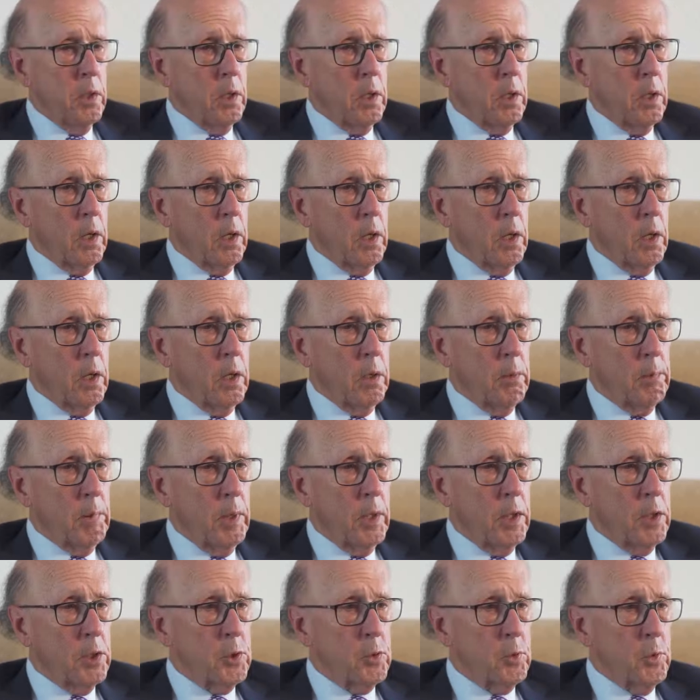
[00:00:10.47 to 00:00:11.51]

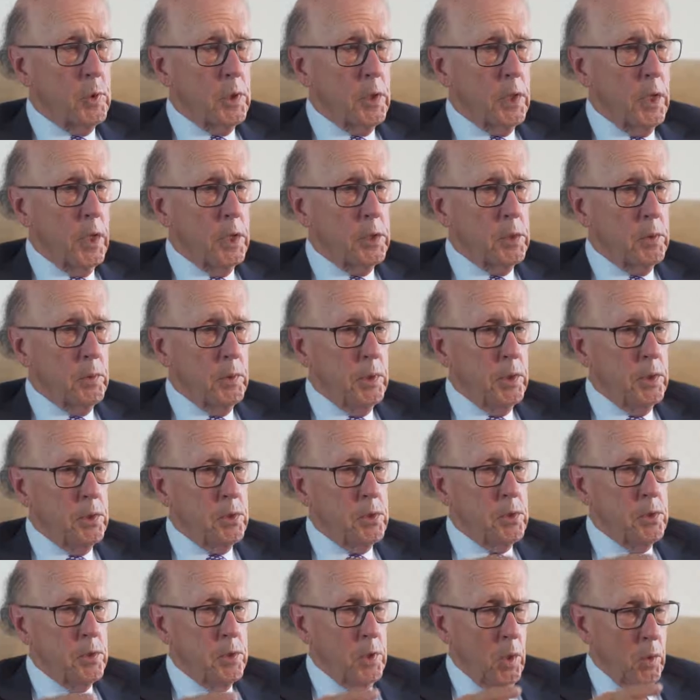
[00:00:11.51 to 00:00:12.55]
because when
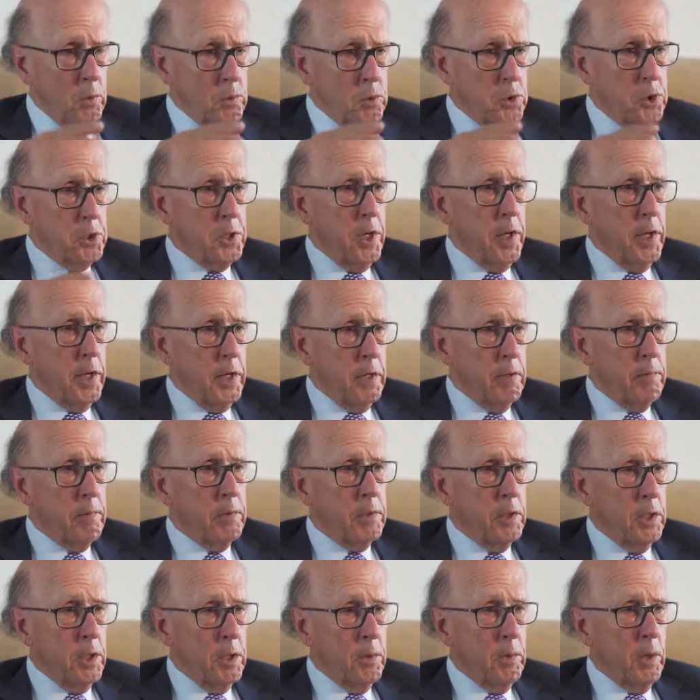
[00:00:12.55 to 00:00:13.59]
countries don't save,
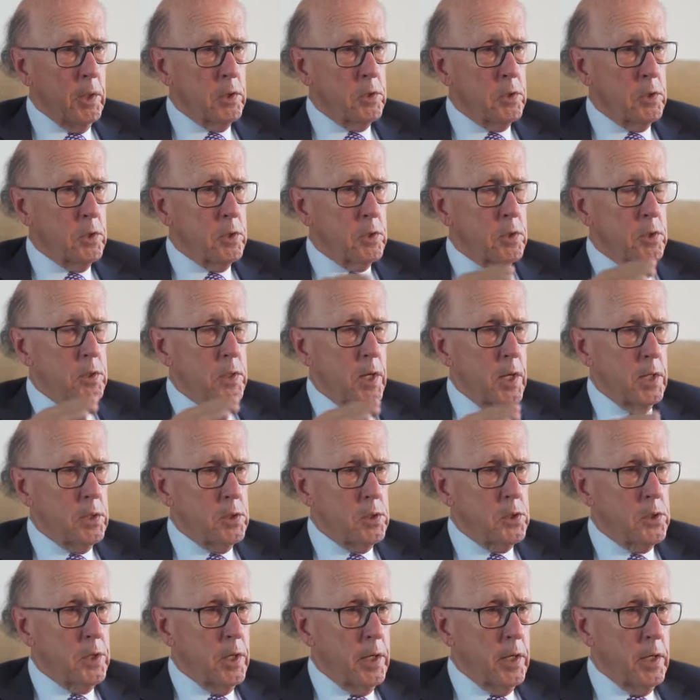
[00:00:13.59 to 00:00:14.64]
and the U.S. does not
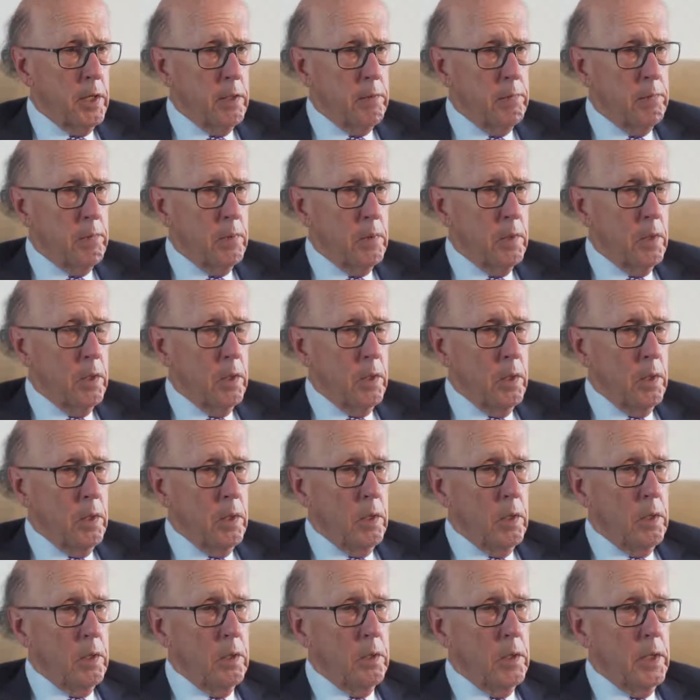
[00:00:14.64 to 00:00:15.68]
save,
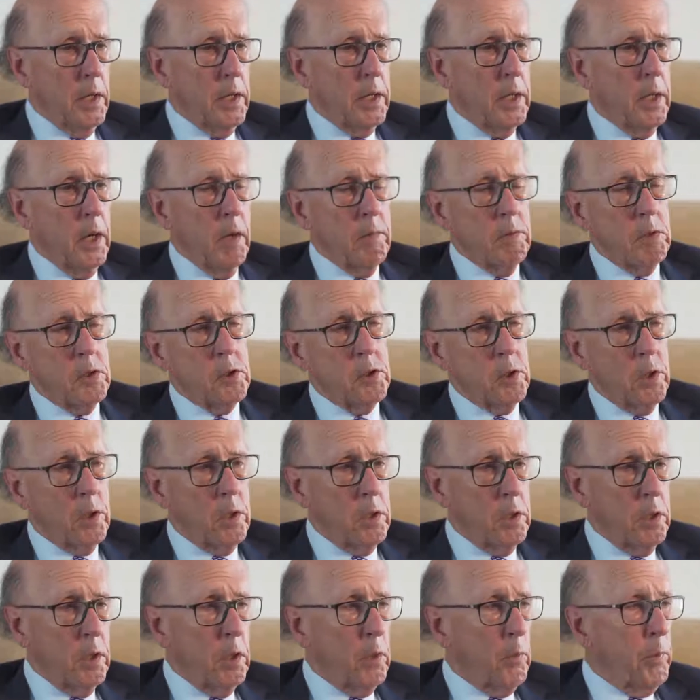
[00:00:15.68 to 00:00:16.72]
the economics are
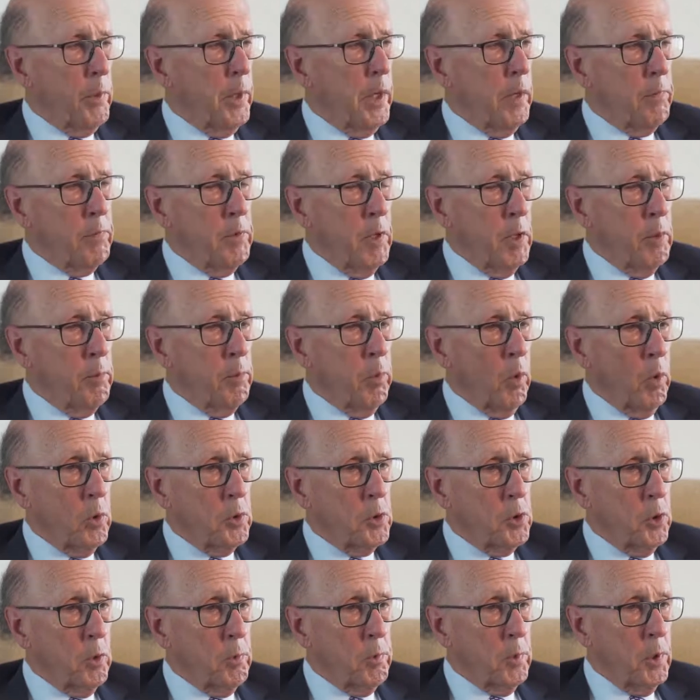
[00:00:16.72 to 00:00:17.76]
clear. We have to
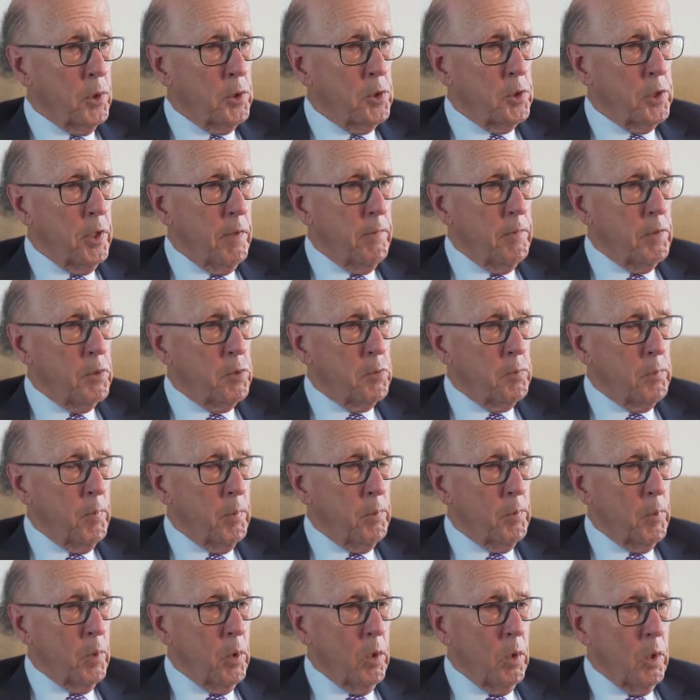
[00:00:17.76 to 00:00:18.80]
import surplus savings from
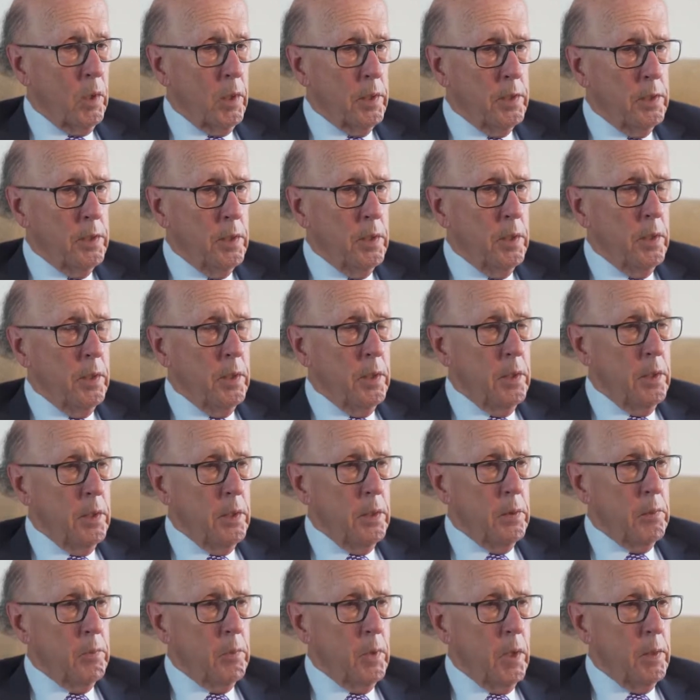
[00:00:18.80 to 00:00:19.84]
abroad,
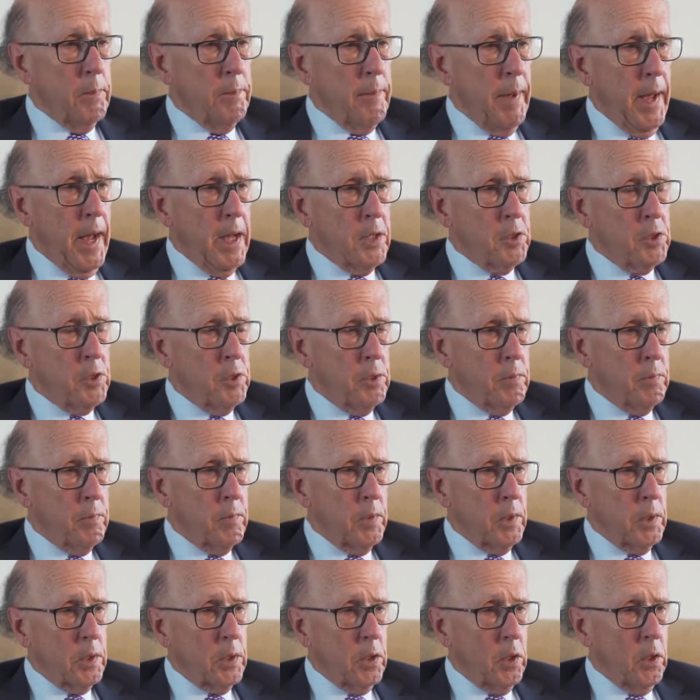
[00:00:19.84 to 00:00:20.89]
run
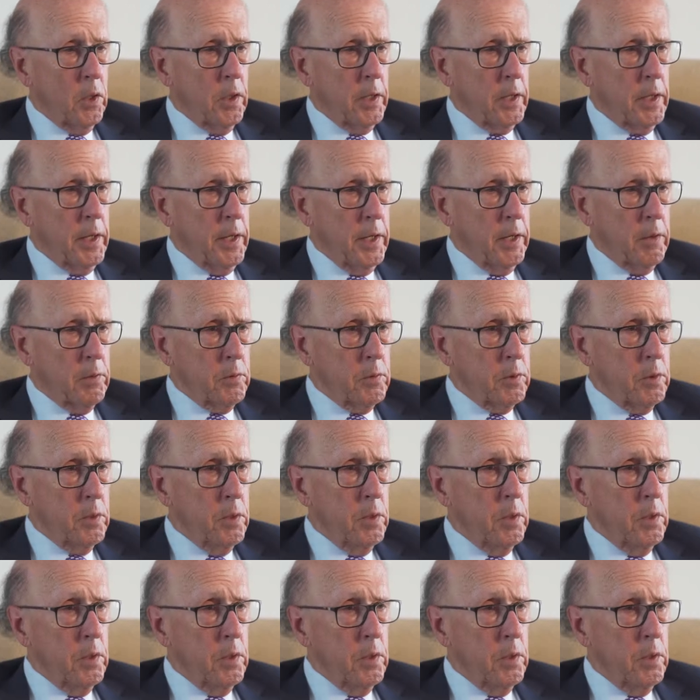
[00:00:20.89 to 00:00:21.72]
massive current account